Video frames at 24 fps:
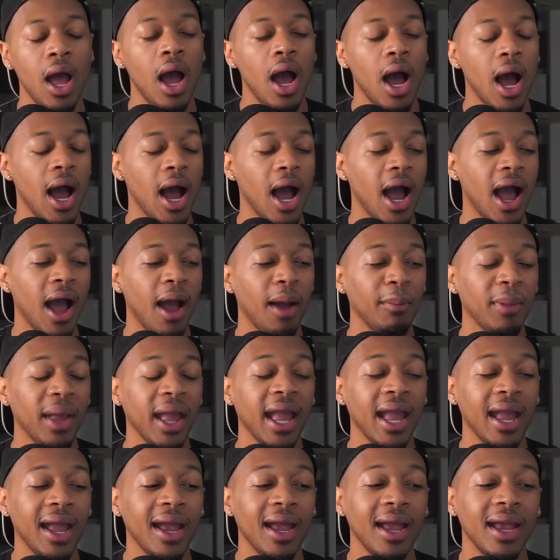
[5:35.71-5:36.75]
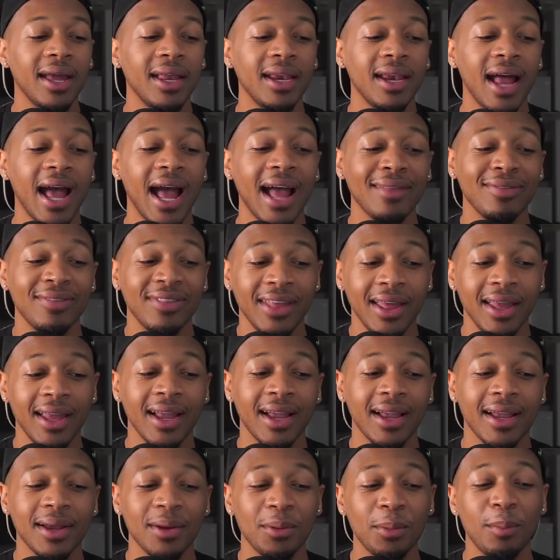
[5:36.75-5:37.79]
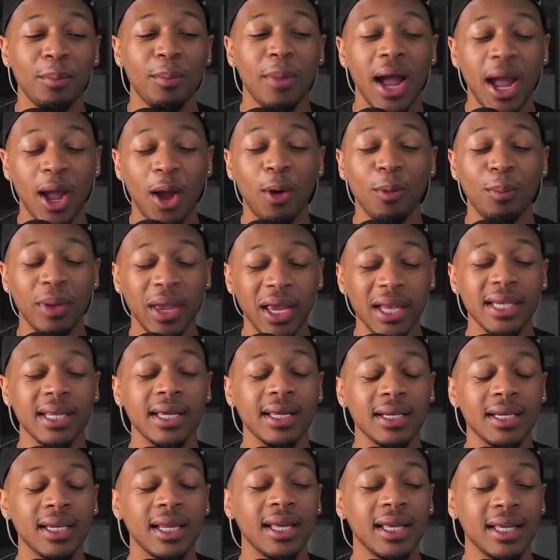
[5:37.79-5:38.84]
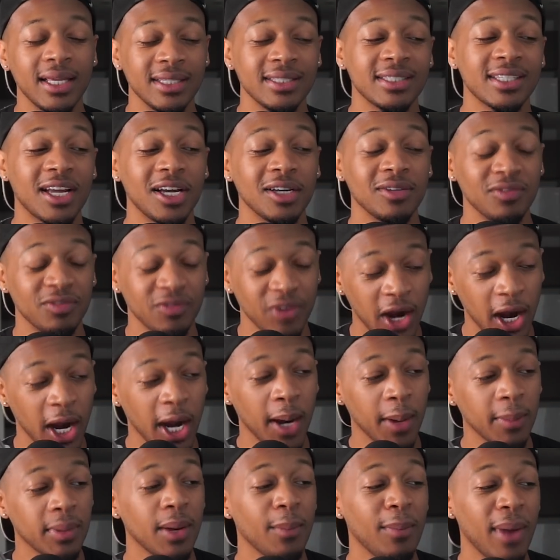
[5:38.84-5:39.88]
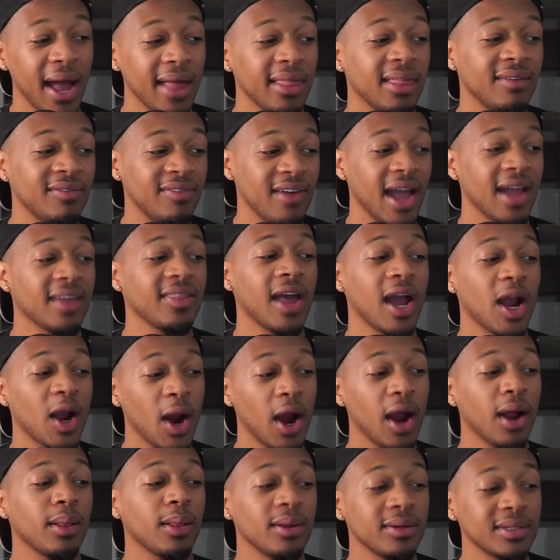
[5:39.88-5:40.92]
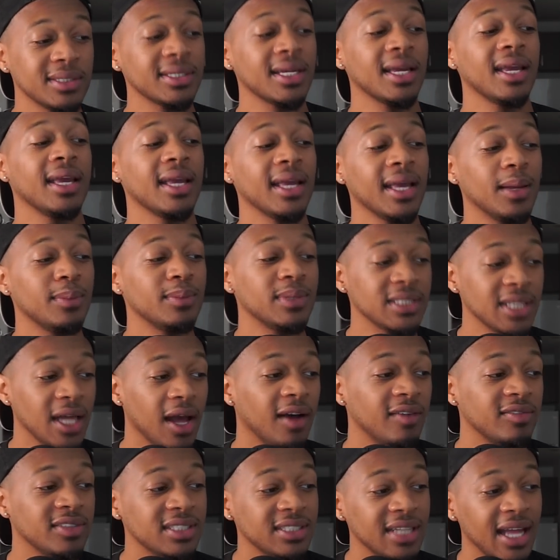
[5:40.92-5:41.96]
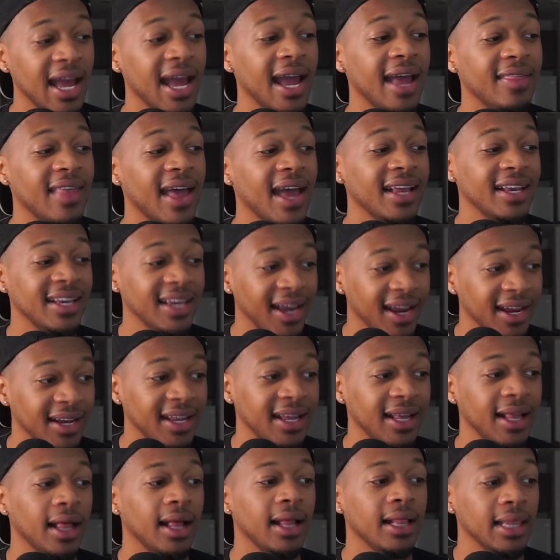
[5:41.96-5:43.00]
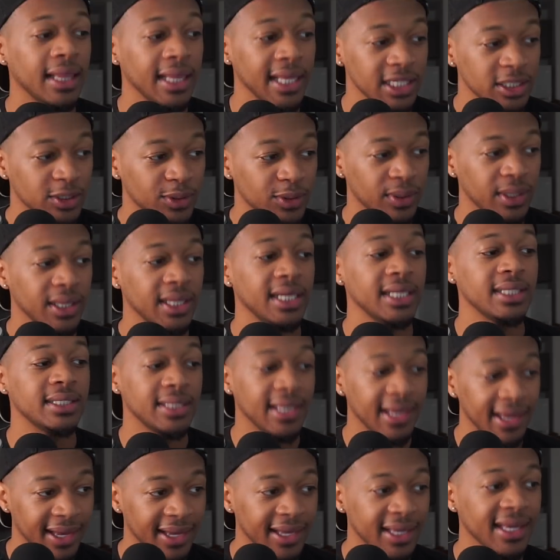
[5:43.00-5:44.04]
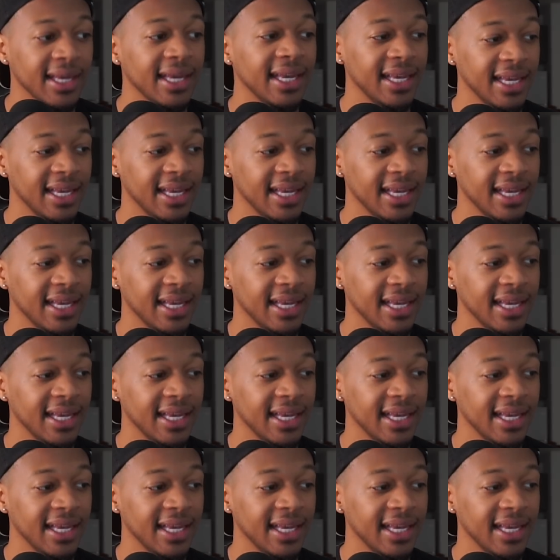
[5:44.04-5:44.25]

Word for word: Um, and I think my opinion is confirmed by the fact that Carlos King himself said that Nene literally took